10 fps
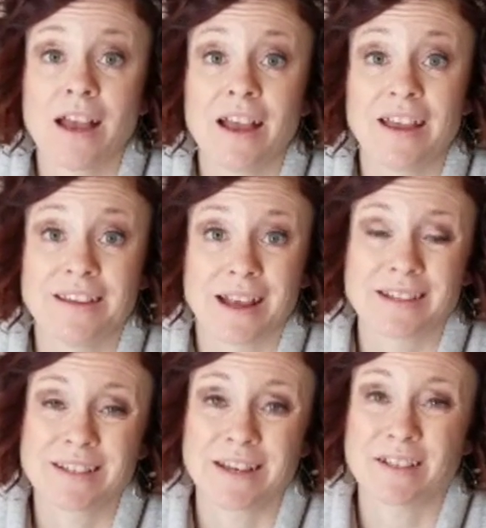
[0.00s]
And next
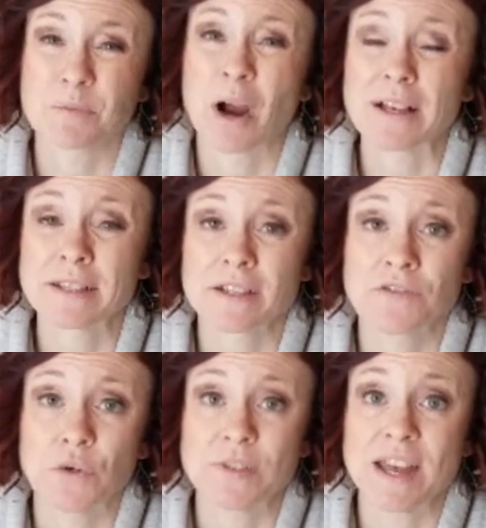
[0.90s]
is processed
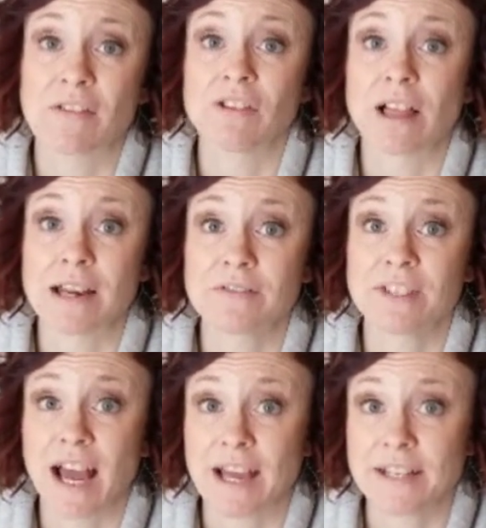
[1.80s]
foods have a lot of
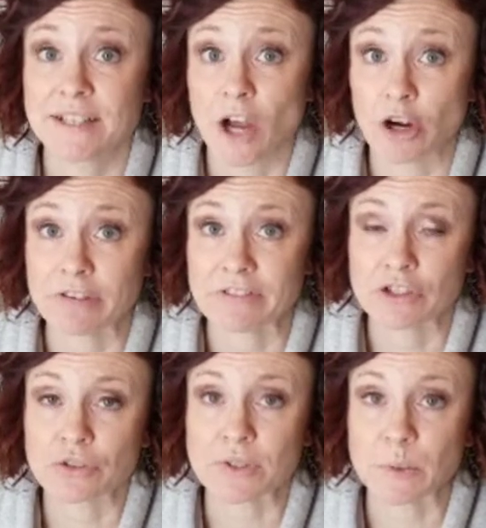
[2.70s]
dyes,
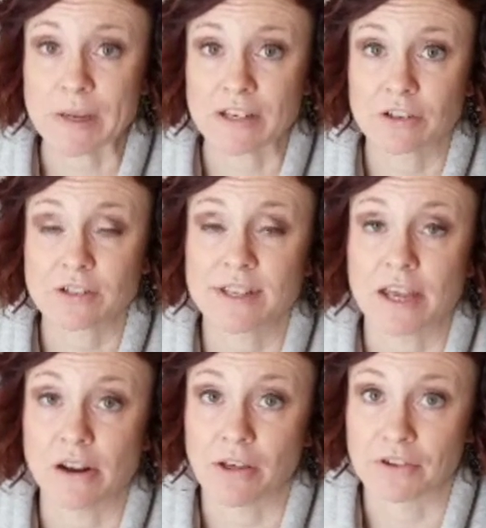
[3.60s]
artificial sweeteners,
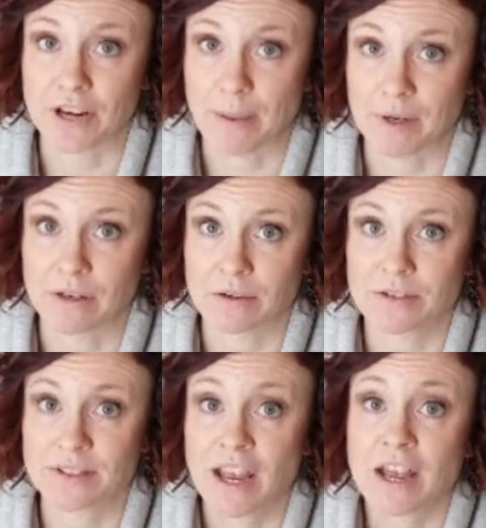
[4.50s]
and other
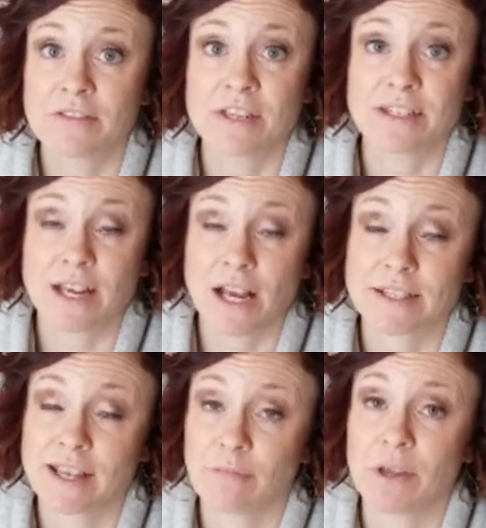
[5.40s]
chemicals. These dyes
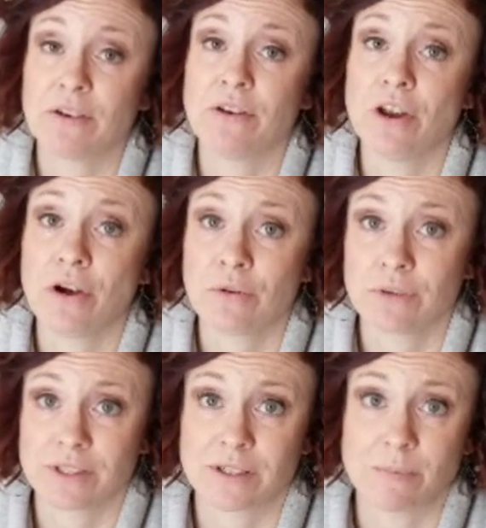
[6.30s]
have been known
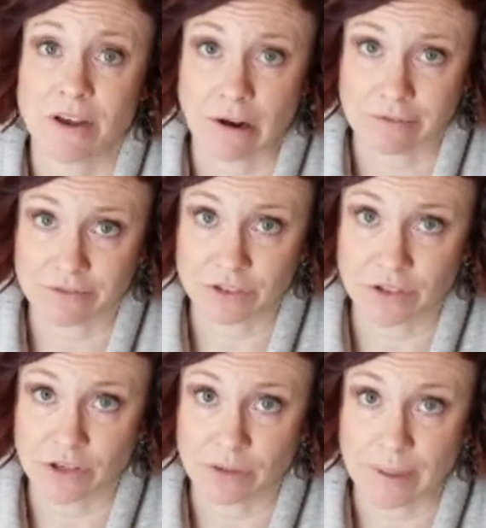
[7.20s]
to be harmful to
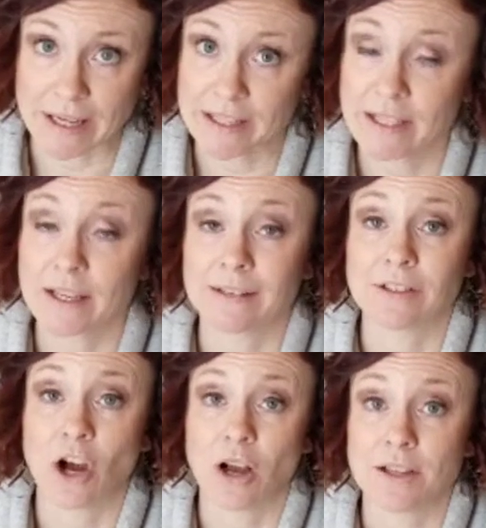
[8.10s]
your body, can
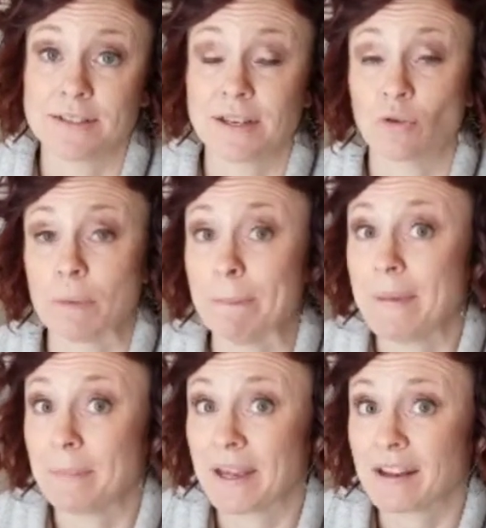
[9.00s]
cause or
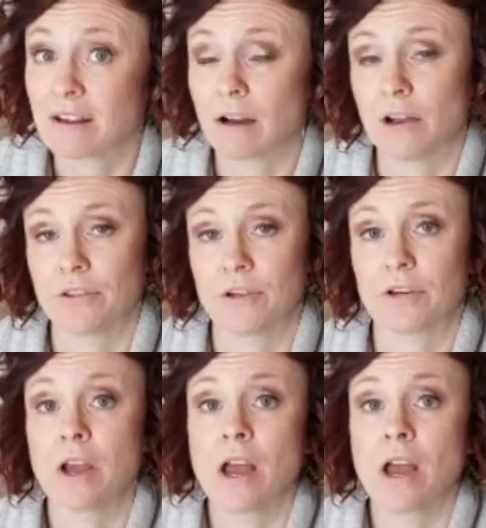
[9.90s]
mimic other